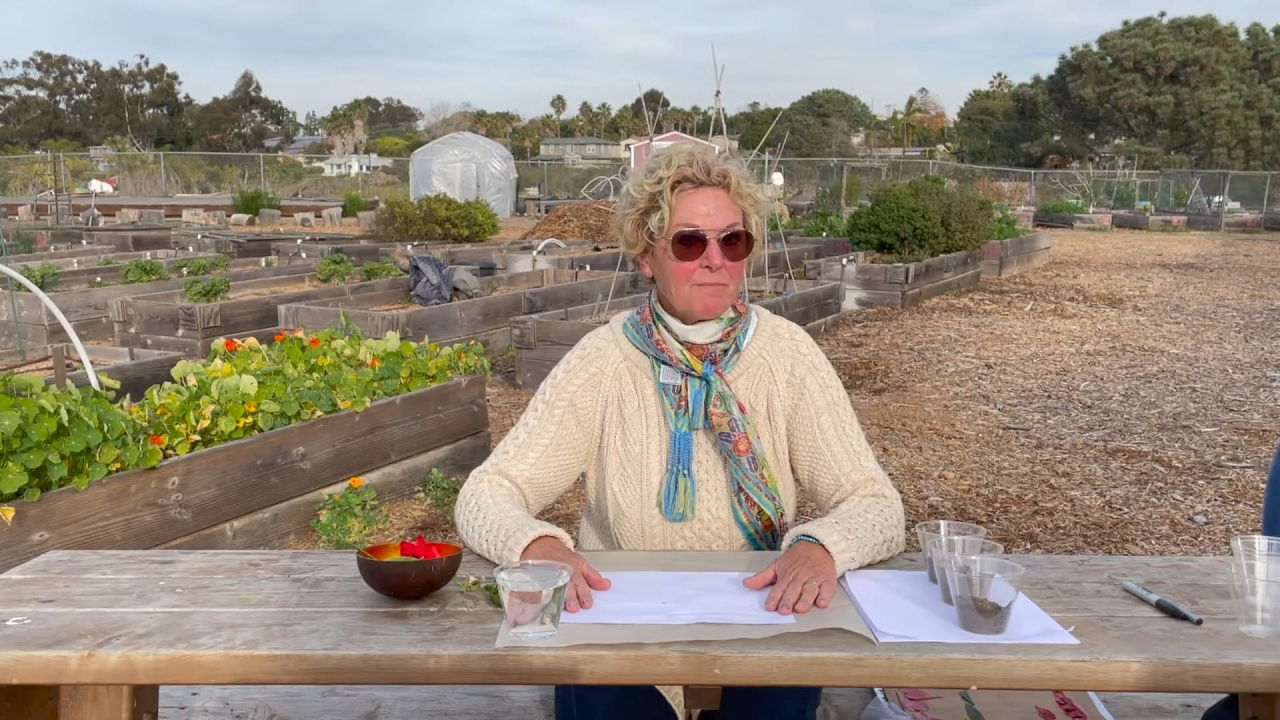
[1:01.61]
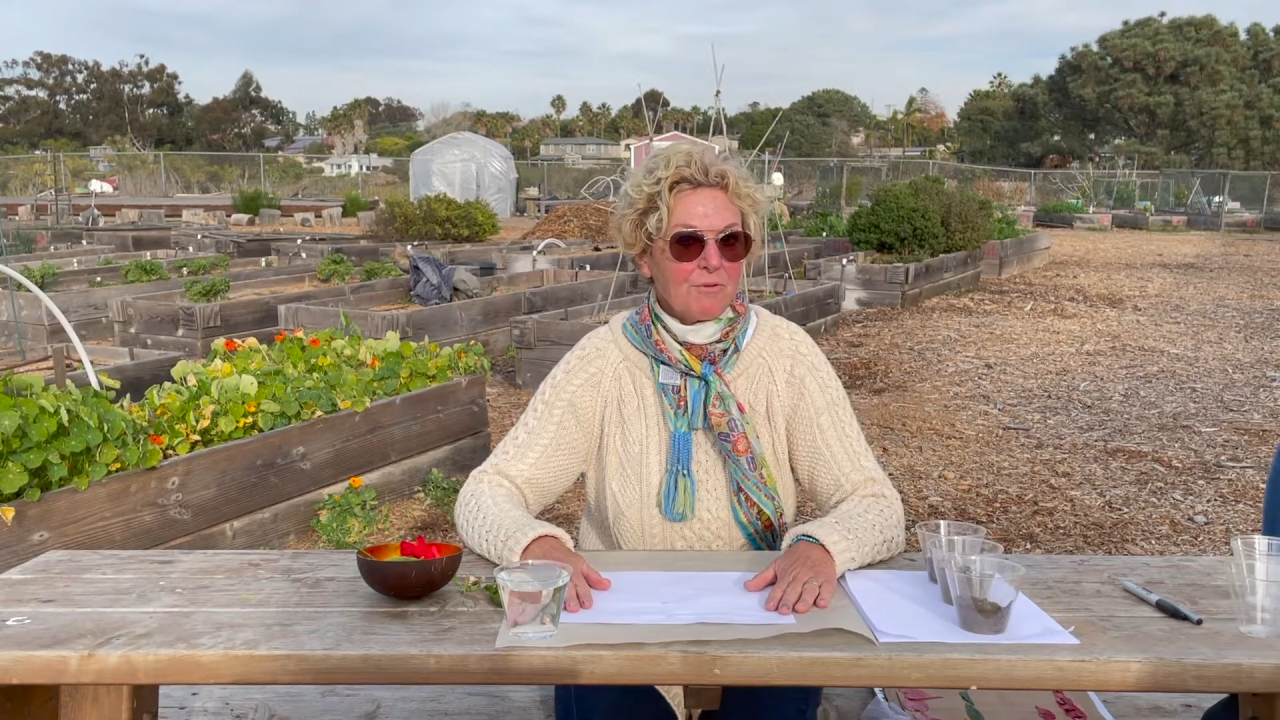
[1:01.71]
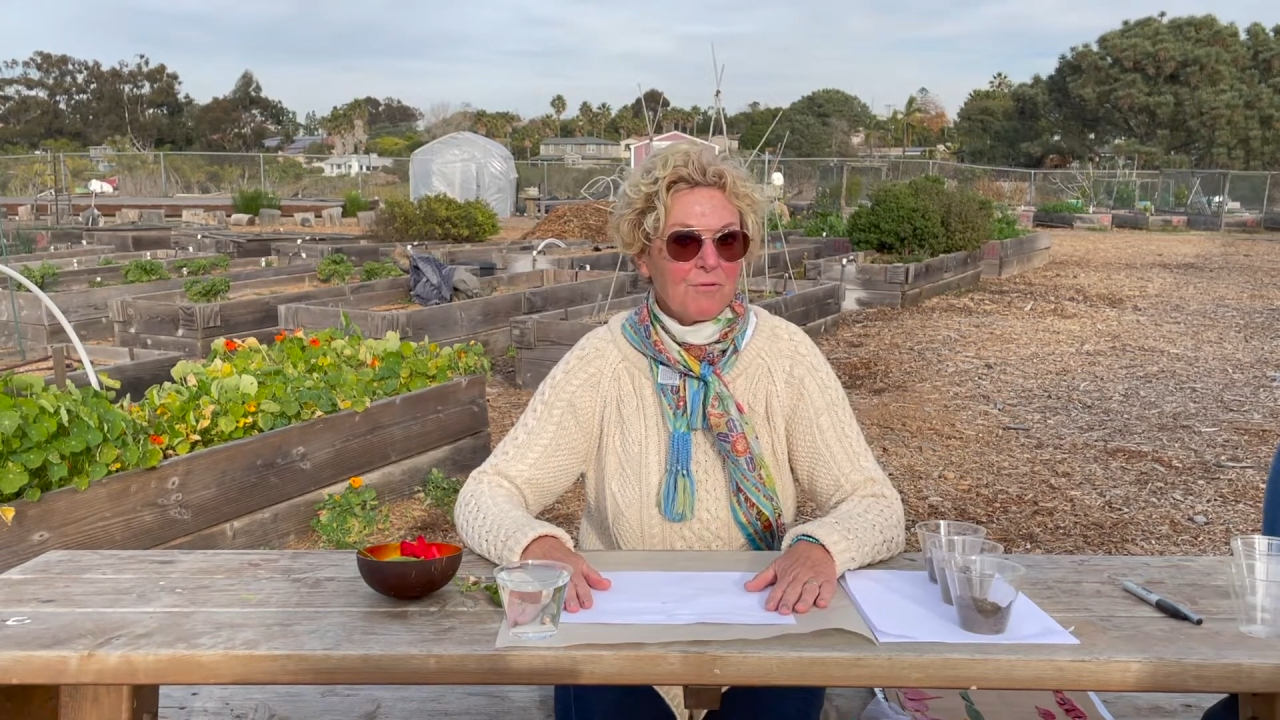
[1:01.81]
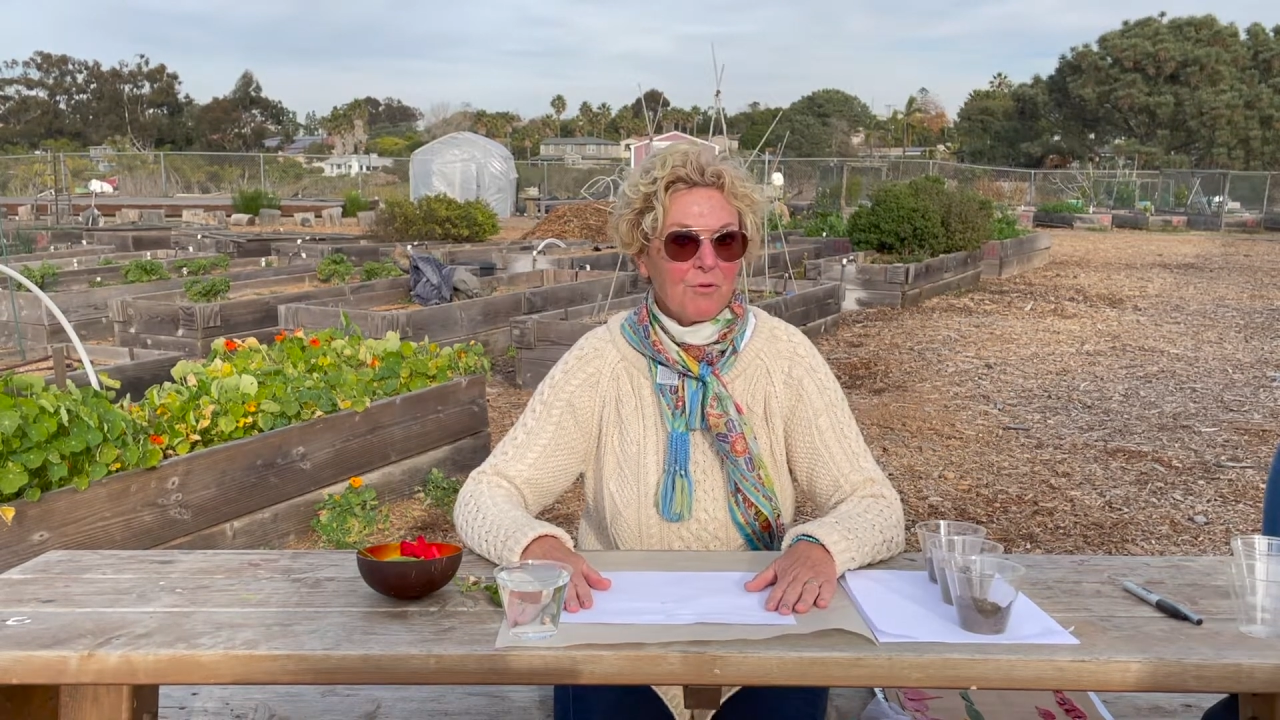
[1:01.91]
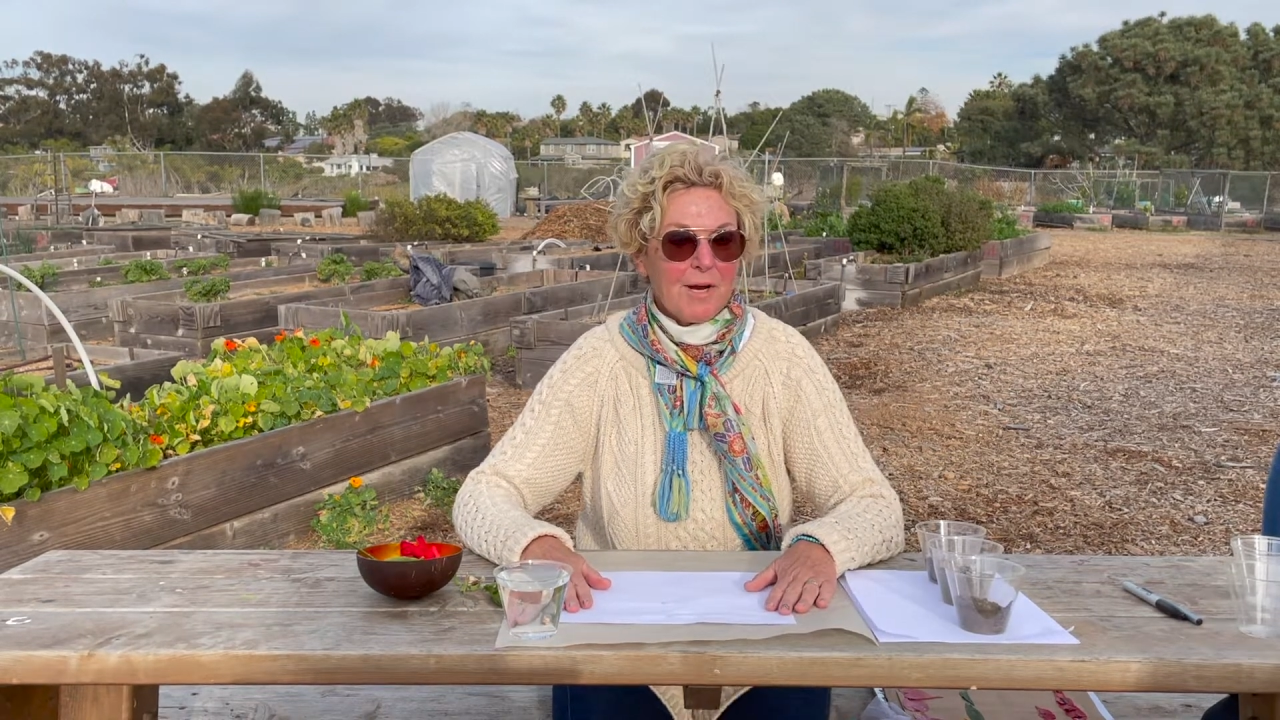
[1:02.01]

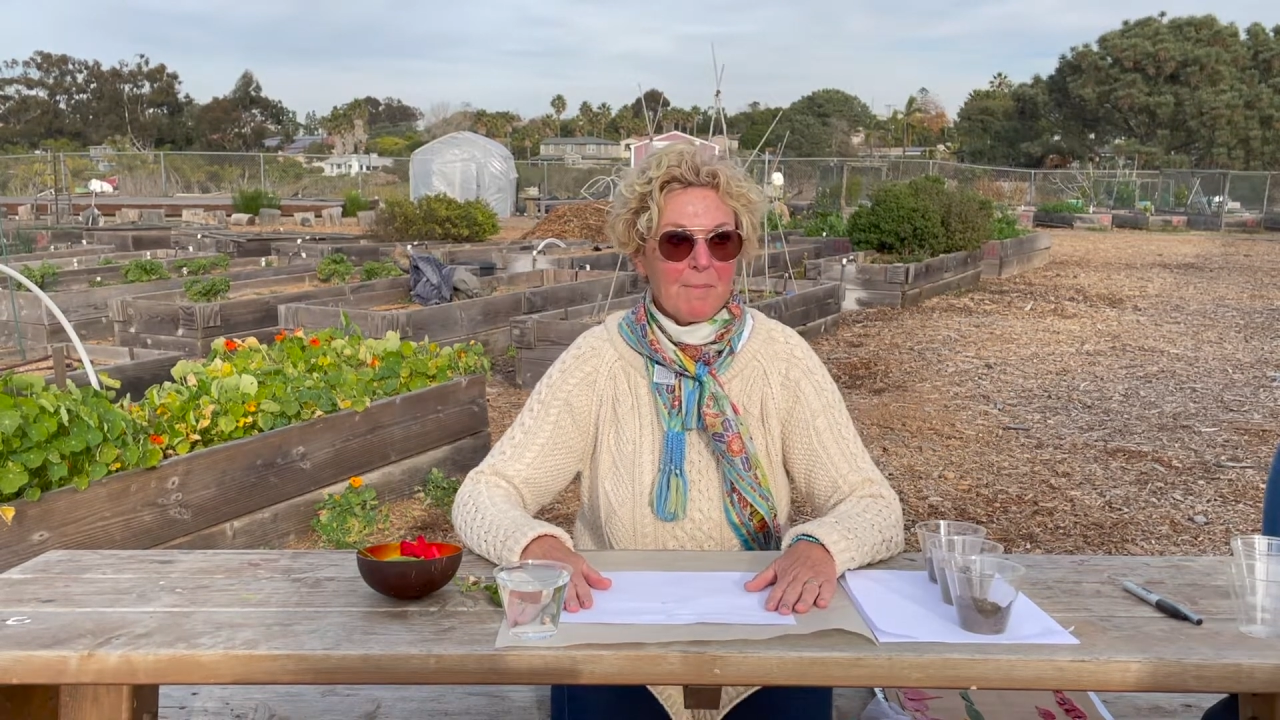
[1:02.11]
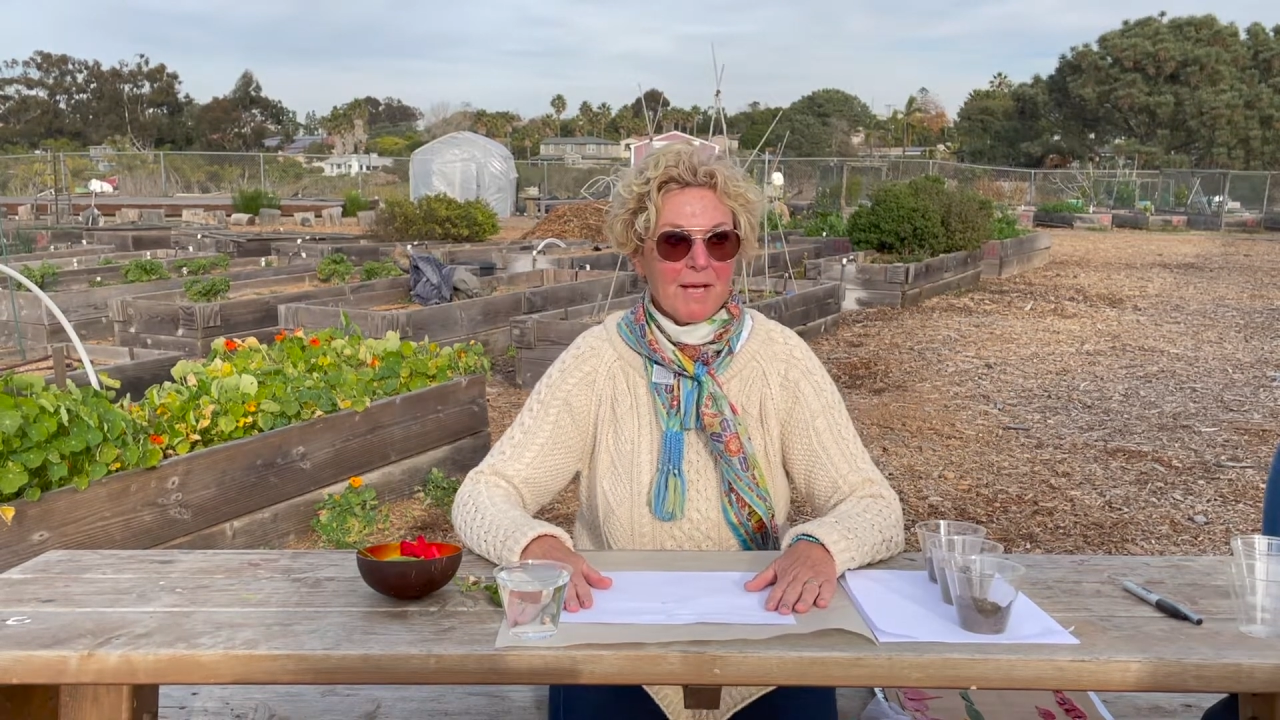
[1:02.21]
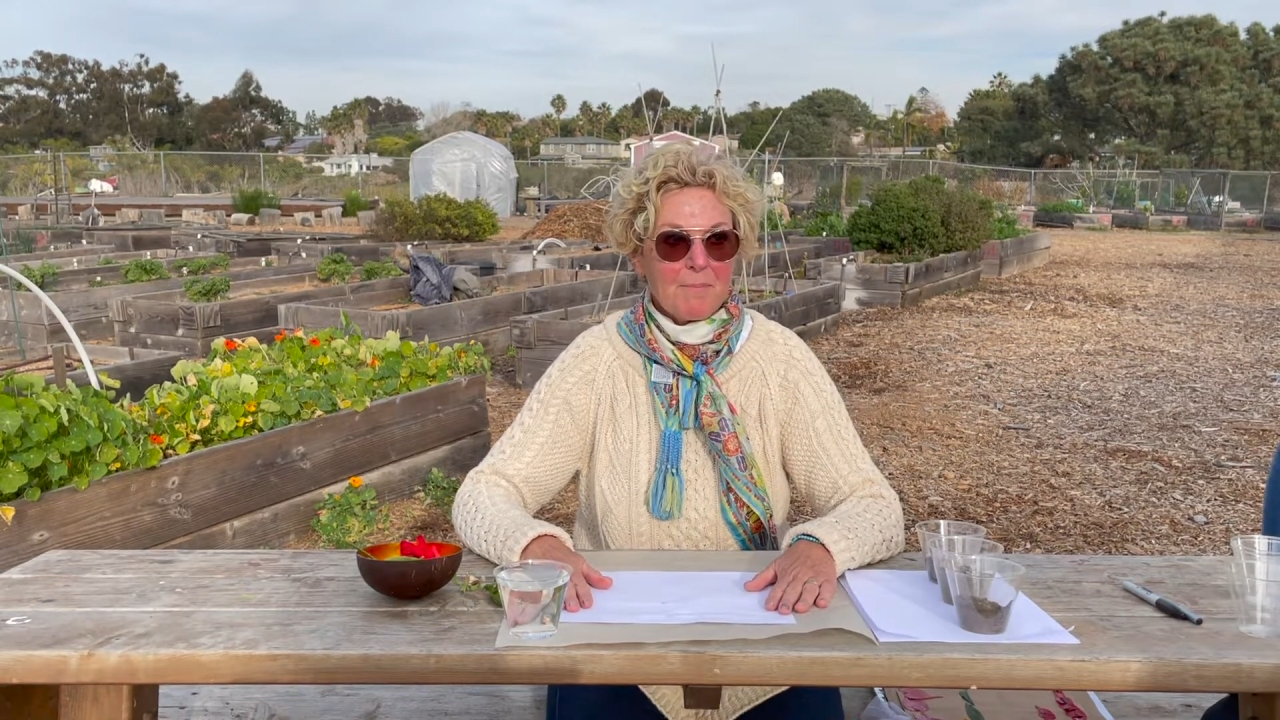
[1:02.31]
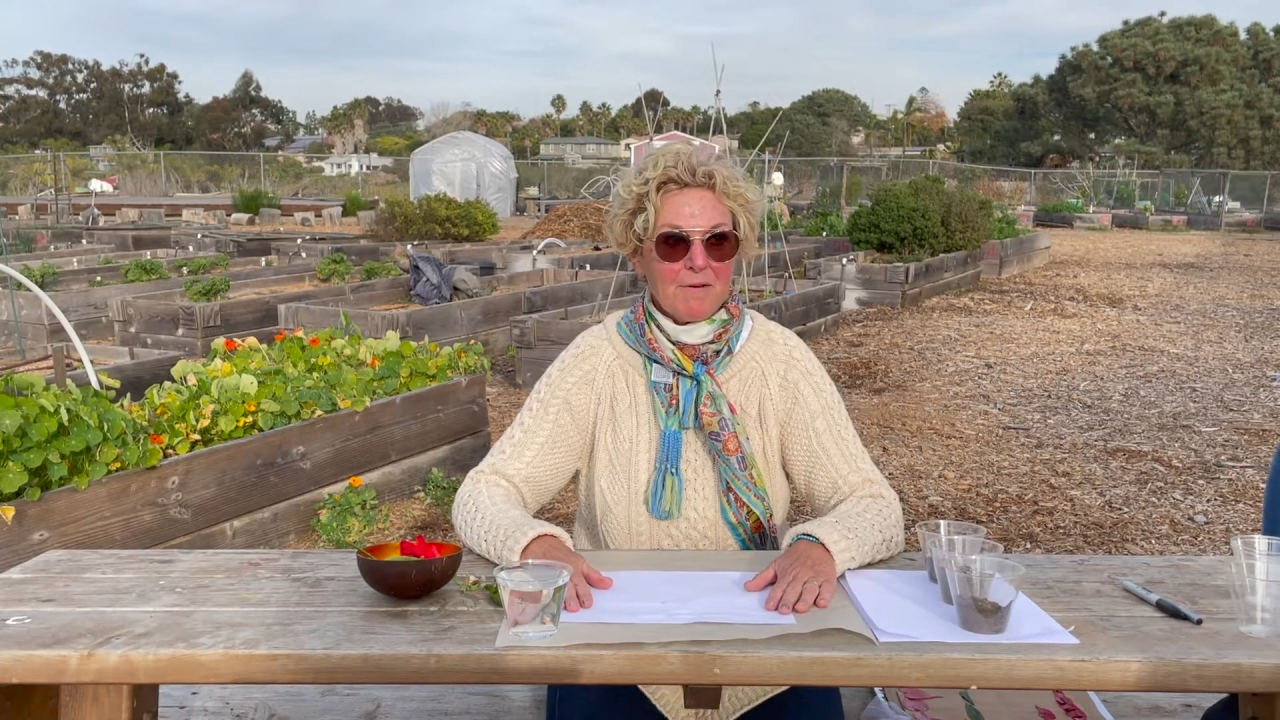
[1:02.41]
before I make my